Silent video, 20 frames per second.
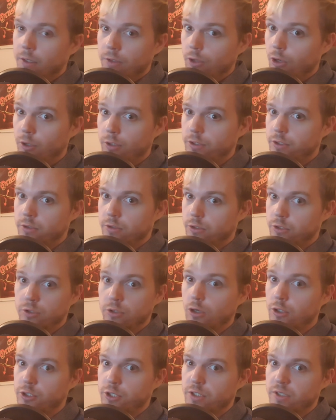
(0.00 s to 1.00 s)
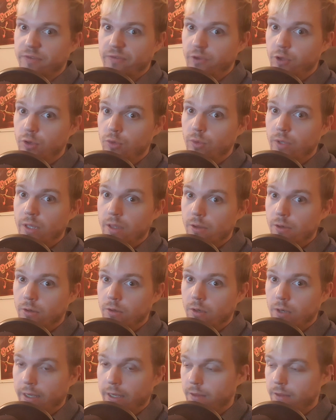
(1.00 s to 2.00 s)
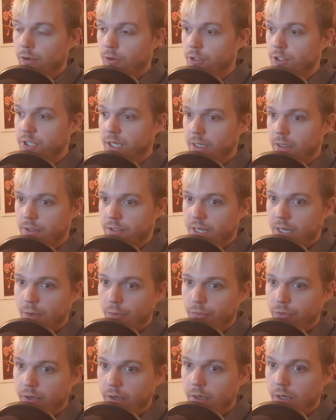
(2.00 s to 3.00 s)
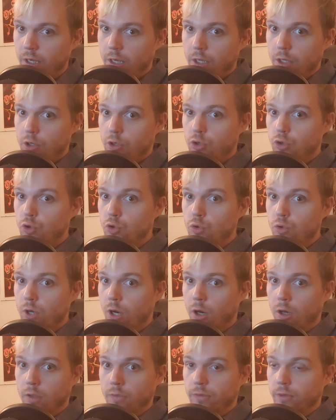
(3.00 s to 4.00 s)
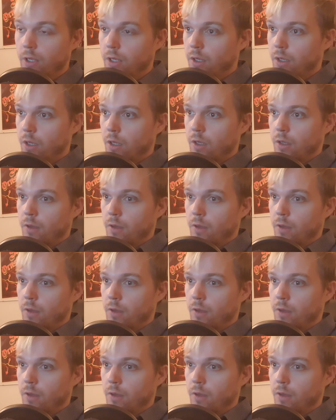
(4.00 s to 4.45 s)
Not just a few either. Like, there are channels out there who got